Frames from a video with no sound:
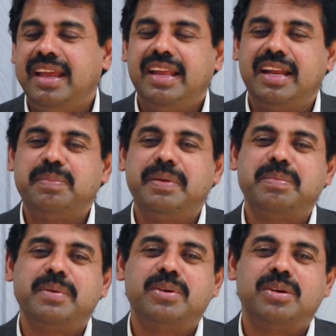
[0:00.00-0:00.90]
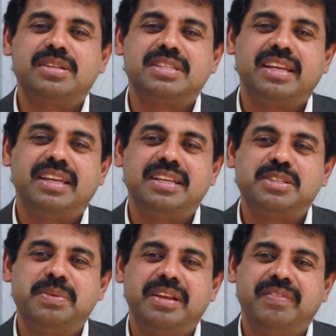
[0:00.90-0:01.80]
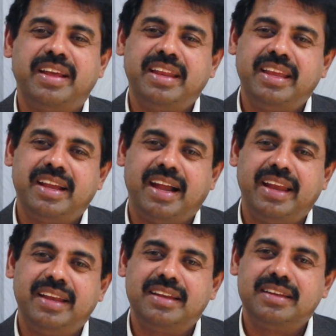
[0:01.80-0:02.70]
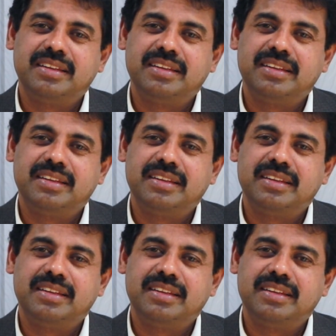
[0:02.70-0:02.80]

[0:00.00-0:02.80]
Yet people go and say he's been very kind.